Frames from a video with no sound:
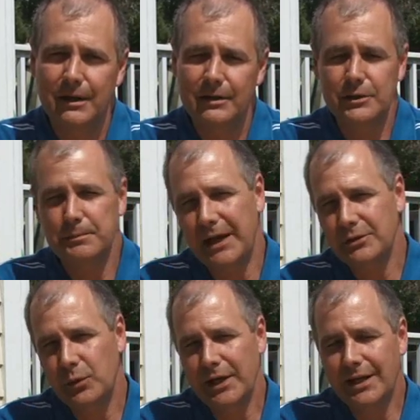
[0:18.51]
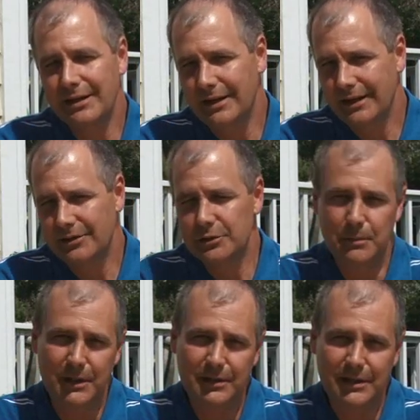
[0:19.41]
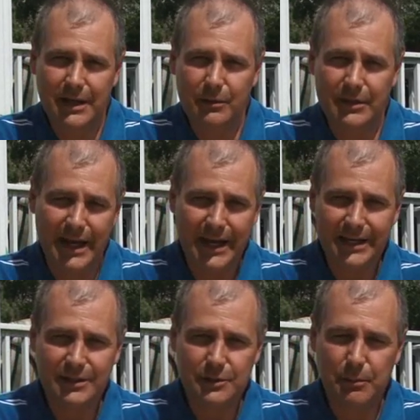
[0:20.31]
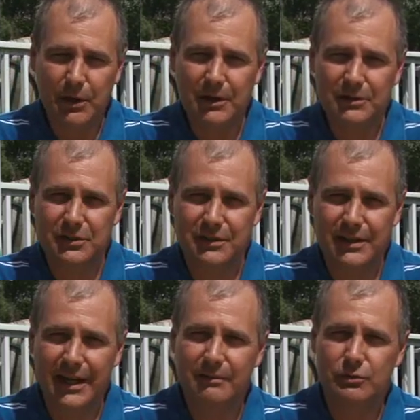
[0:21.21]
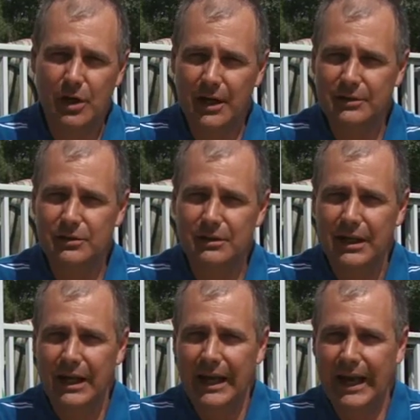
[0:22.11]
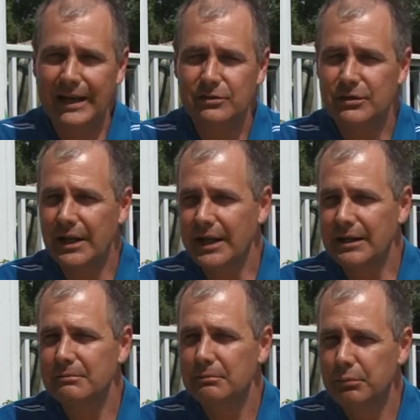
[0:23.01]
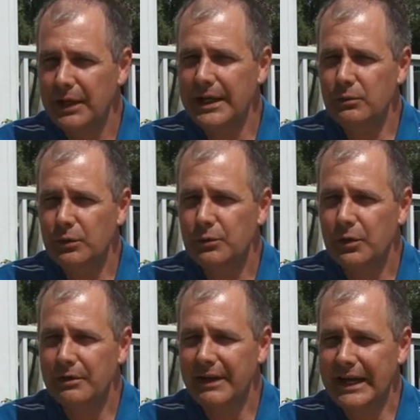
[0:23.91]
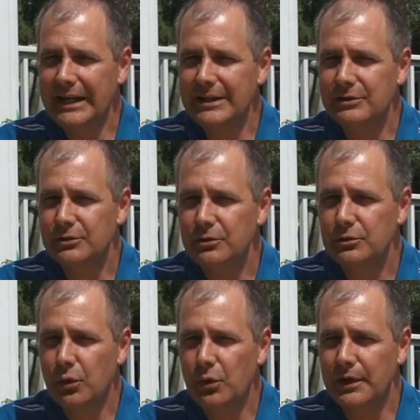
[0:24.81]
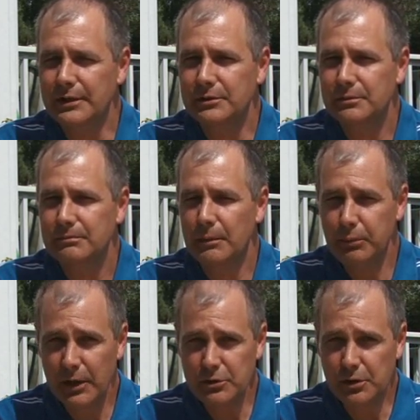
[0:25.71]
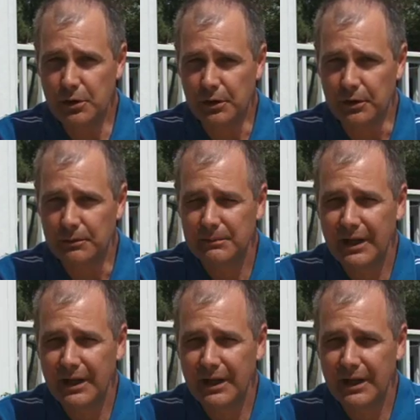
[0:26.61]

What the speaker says: This past weekend I got to spend the day with Andy Sparks and Dave Johnson as they played with one of Andy's new toys, a pressure cooker.